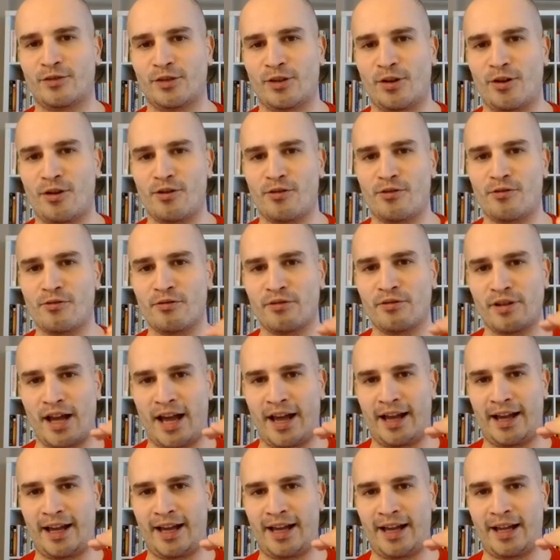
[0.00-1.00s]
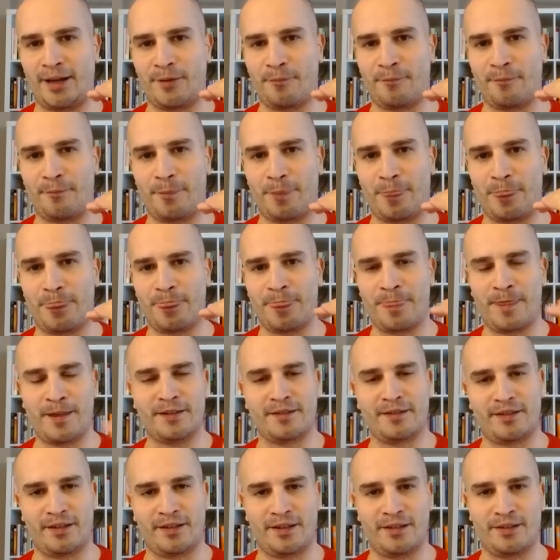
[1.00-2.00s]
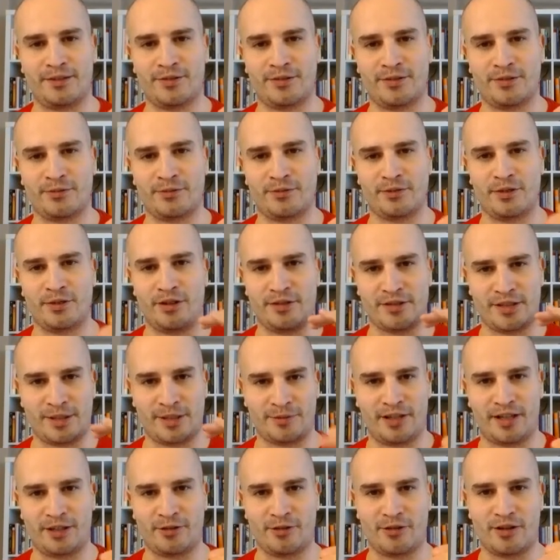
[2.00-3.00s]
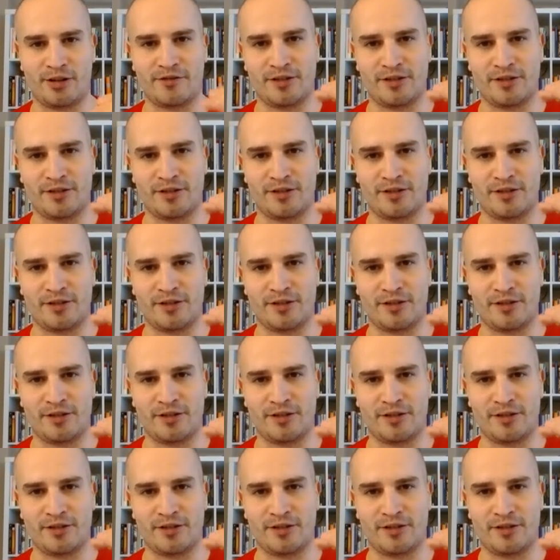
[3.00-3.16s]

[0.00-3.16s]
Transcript: So um, this is you know something I know